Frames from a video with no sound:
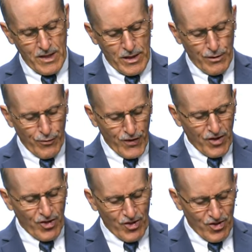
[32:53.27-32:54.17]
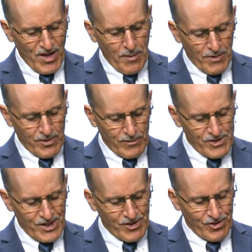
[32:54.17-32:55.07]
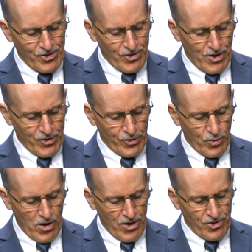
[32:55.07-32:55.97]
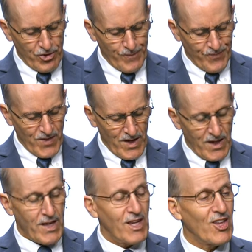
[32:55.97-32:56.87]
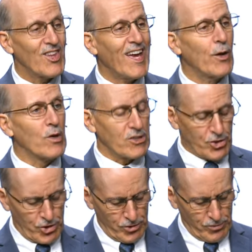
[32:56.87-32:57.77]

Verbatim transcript: the fifth statement of Jesus on the cross, his anguish.